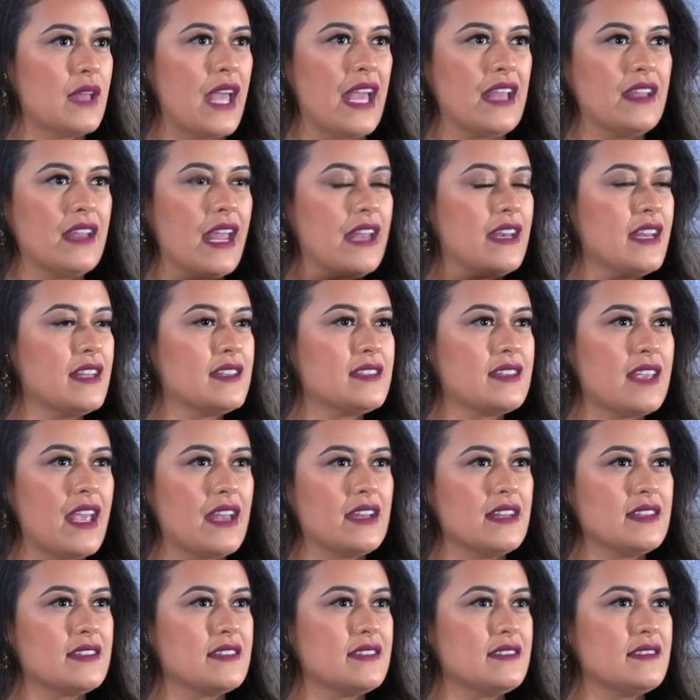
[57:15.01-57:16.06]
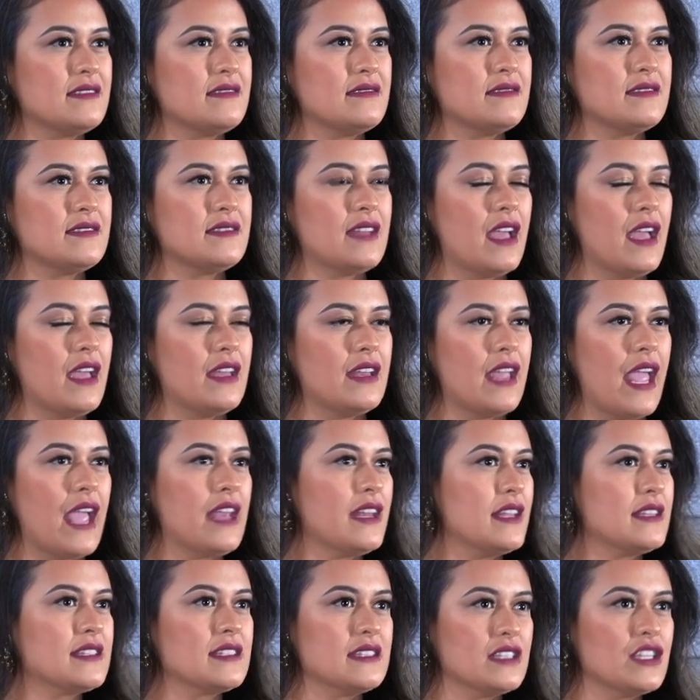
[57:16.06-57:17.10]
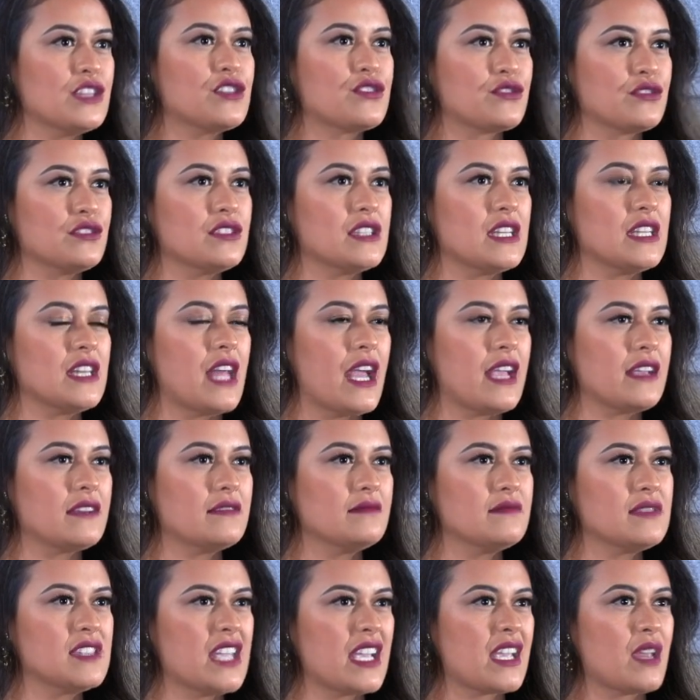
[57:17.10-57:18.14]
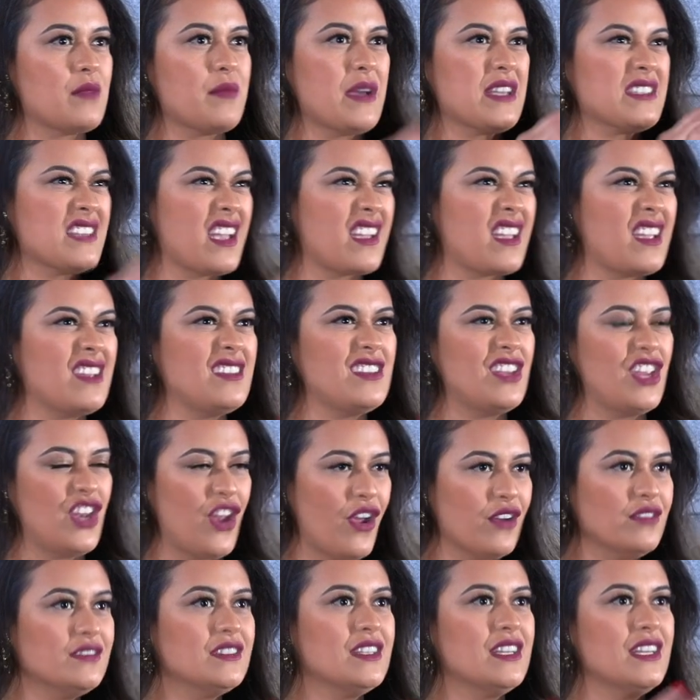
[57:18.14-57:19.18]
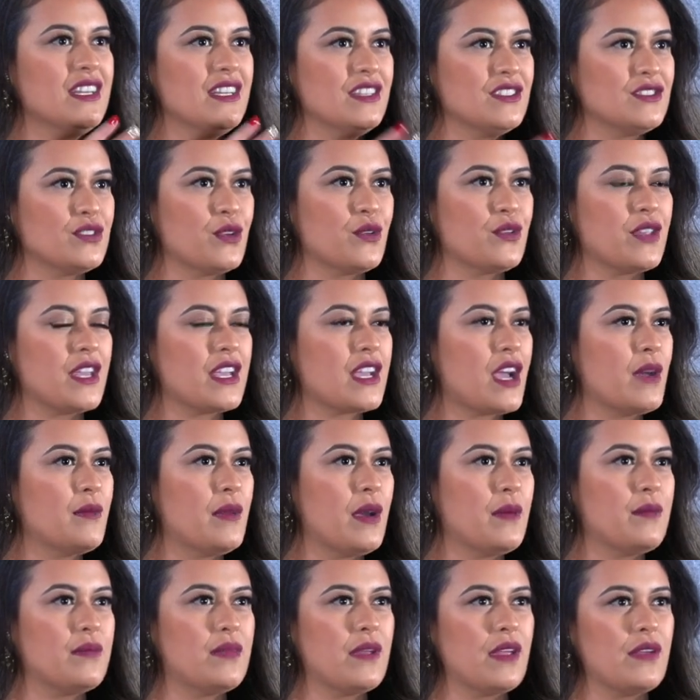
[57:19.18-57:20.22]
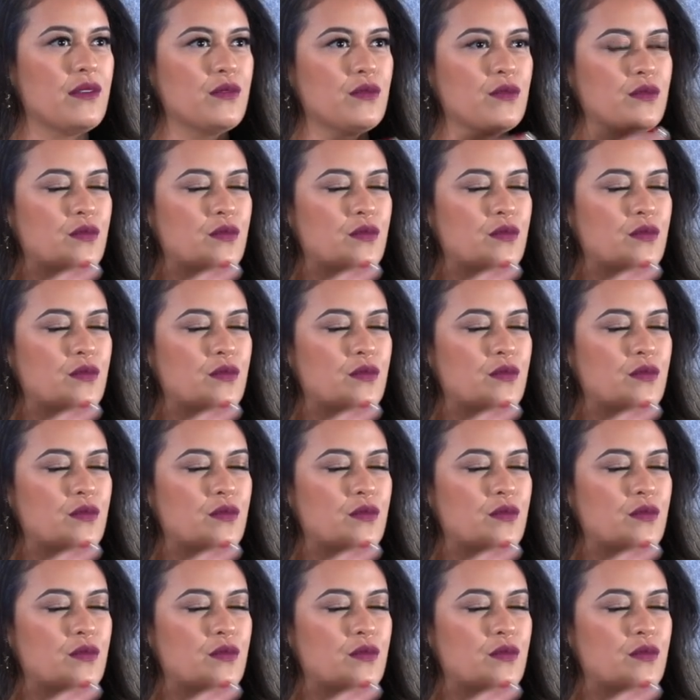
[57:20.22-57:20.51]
it's literally like second by second, you know. So they come up,